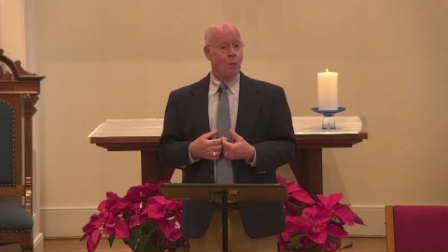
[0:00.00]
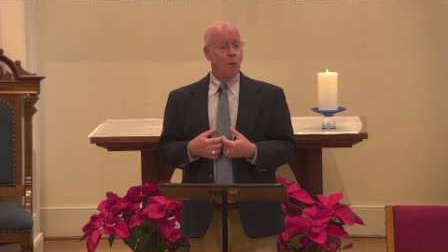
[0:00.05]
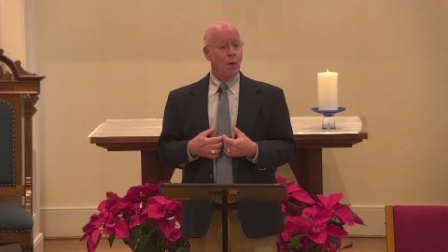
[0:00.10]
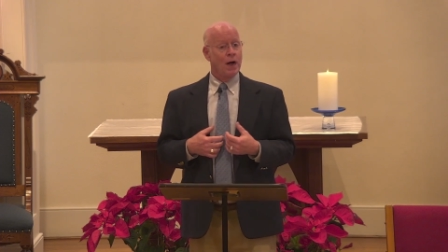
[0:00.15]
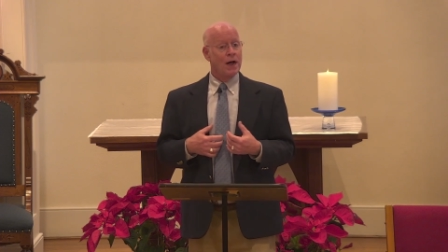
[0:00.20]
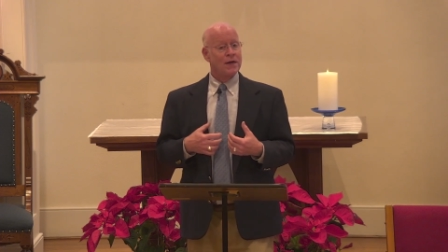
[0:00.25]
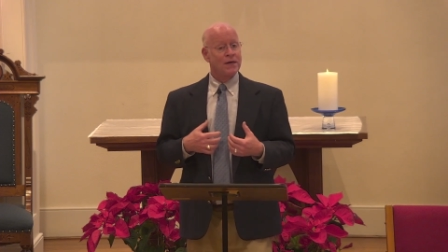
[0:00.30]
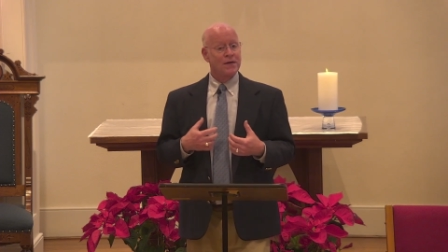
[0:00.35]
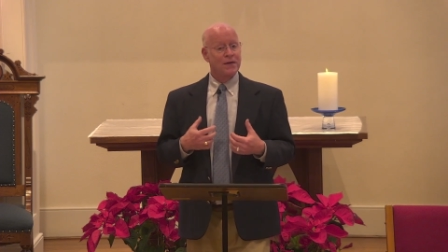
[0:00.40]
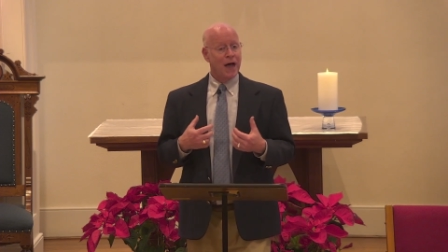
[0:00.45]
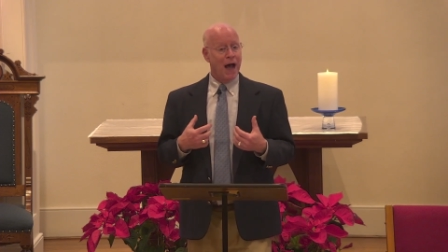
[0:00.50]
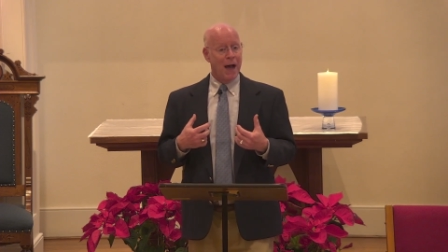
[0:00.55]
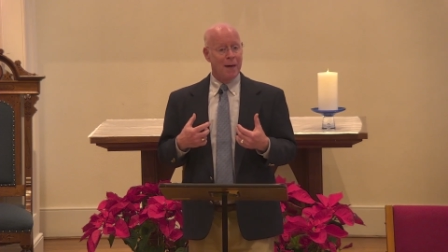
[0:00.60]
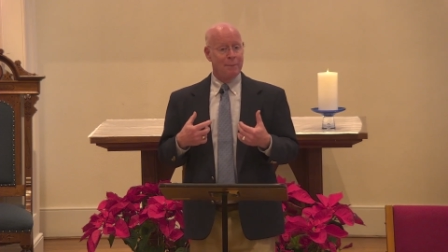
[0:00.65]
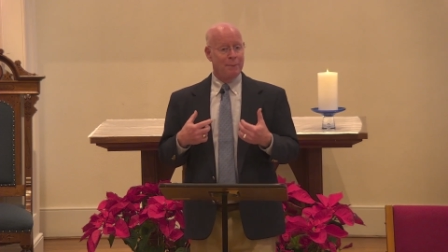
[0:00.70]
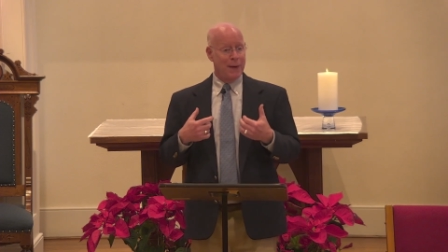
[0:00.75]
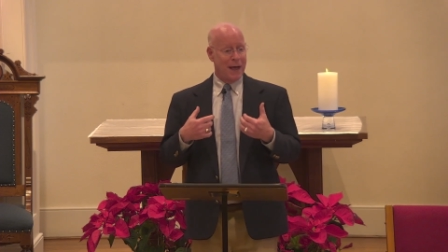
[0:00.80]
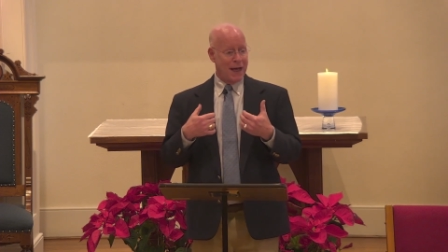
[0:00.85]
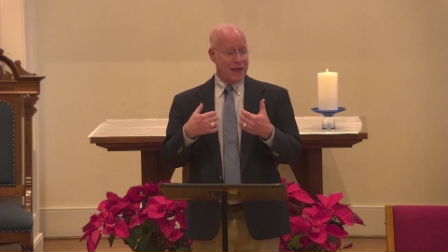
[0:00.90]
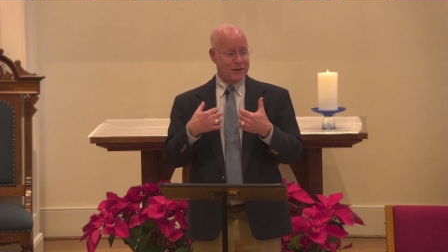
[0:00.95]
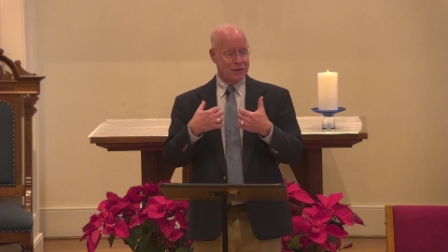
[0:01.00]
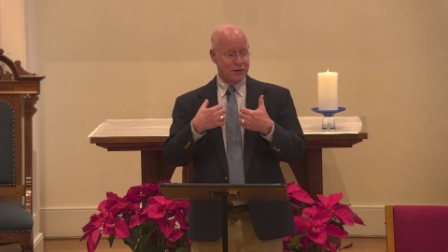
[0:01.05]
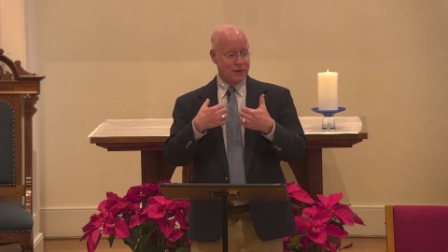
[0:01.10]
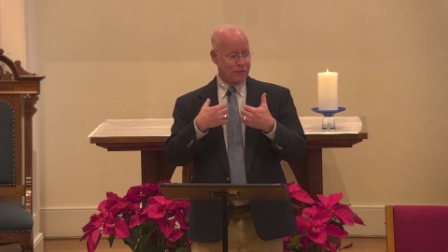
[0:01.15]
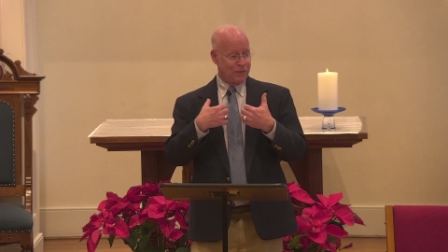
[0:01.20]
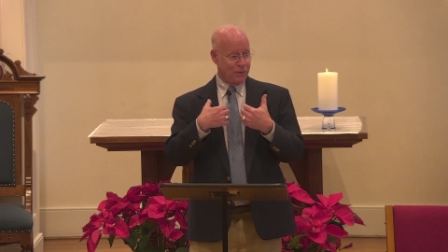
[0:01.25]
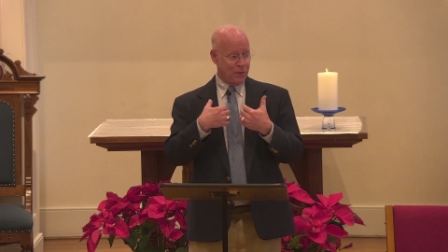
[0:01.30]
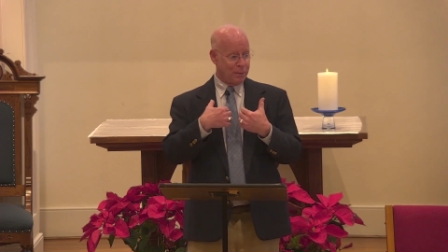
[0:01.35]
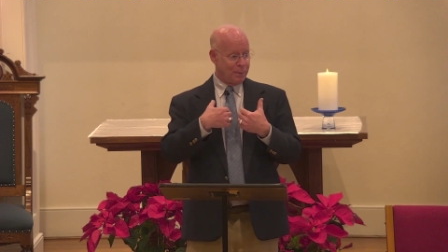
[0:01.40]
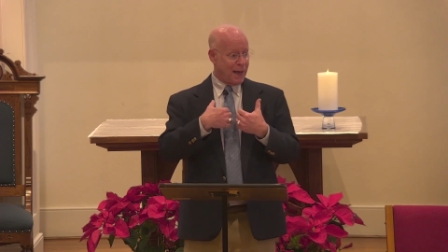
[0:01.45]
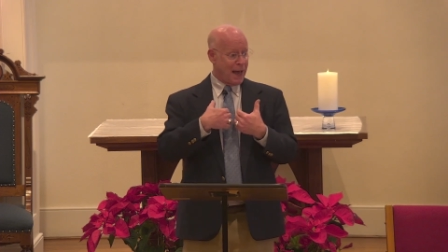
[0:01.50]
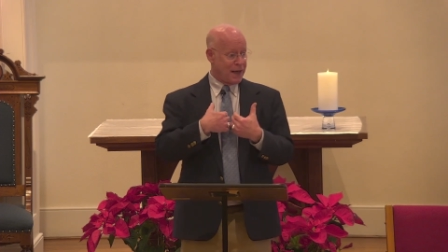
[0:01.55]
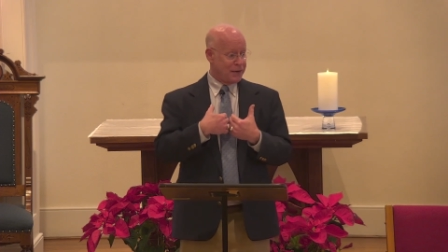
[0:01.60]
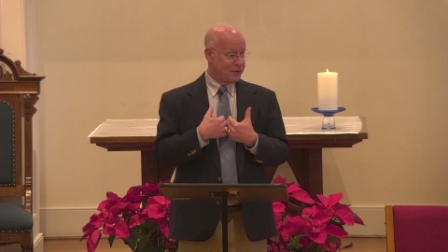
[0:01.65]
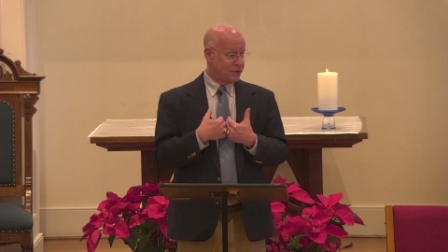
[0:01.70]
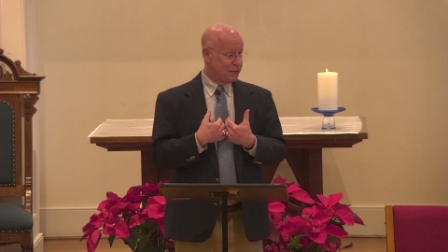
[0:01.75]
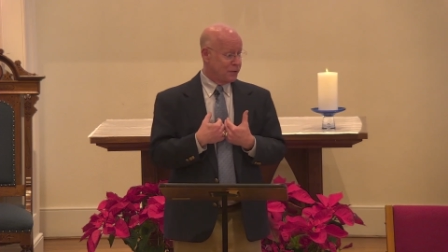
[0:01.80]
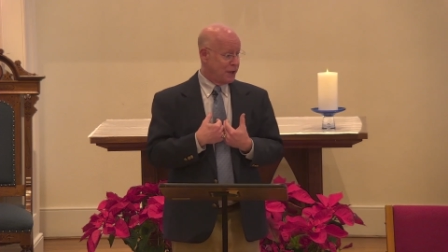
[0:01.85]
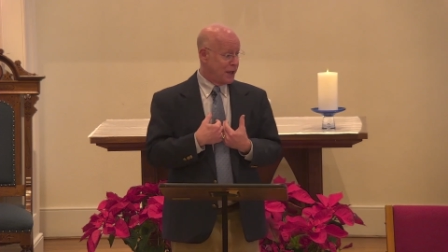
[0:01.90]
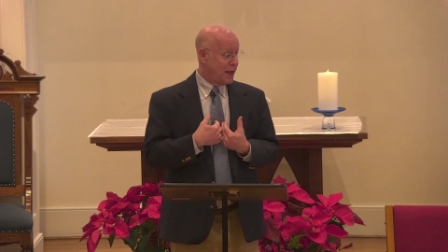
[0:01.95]
what is not best for
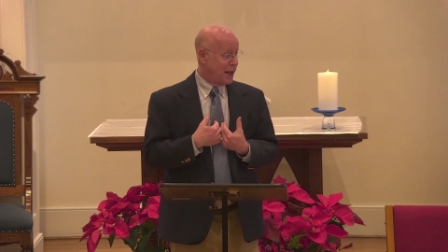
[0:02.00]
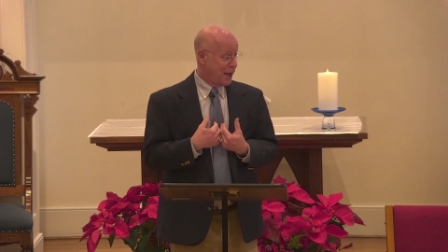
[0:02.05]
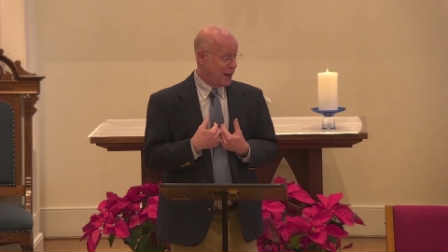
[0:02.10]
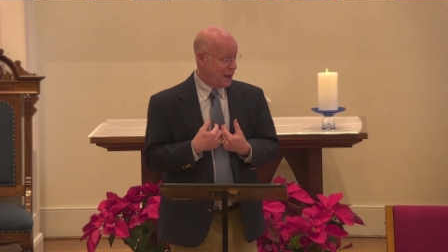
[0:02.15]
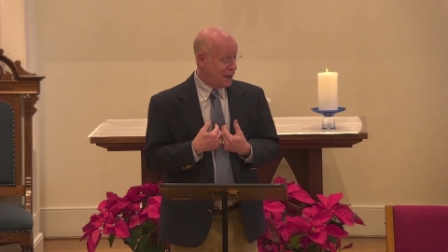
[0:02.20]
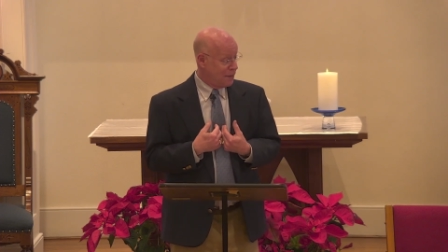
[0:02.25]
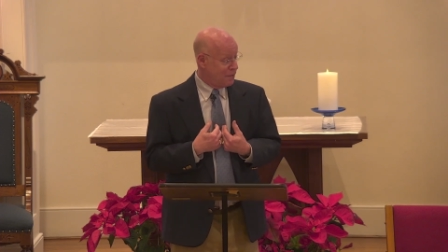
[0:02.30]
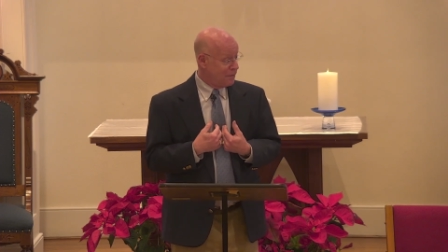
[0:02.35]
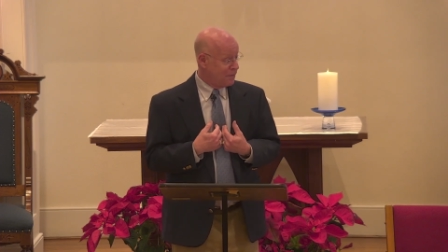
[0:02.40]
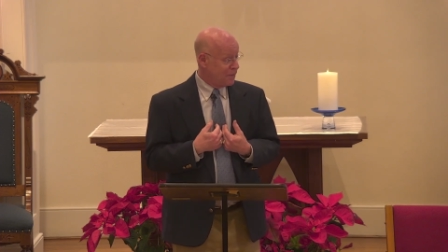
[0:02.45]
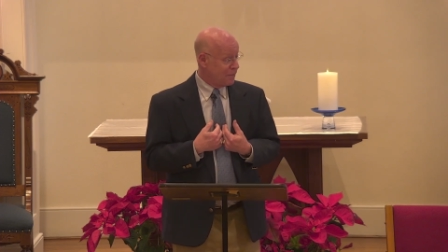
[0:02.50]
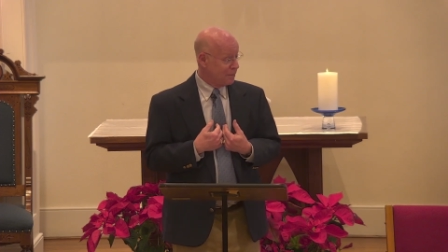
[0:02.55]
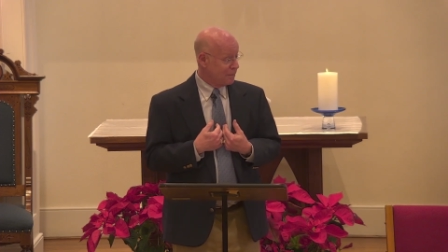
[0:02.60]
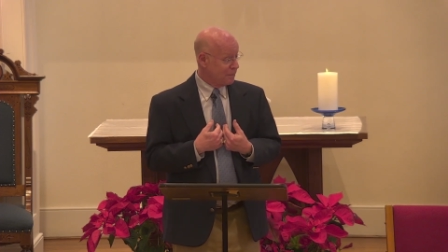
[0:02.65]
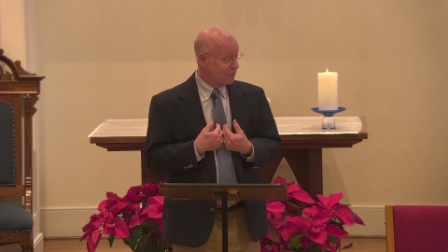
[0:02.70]
Pastor Dave,